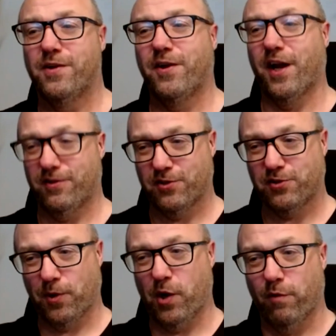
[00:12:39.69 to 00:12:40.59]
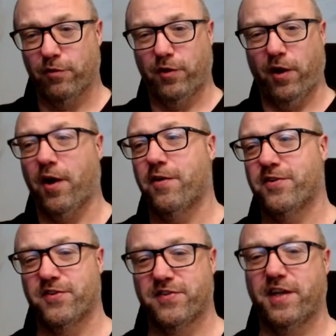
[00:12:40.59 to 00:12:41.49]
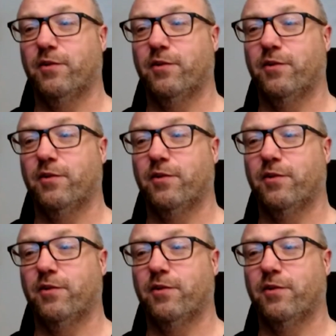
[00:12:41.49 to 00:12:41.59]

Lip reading: You kind of just turn it over to the auditors and say,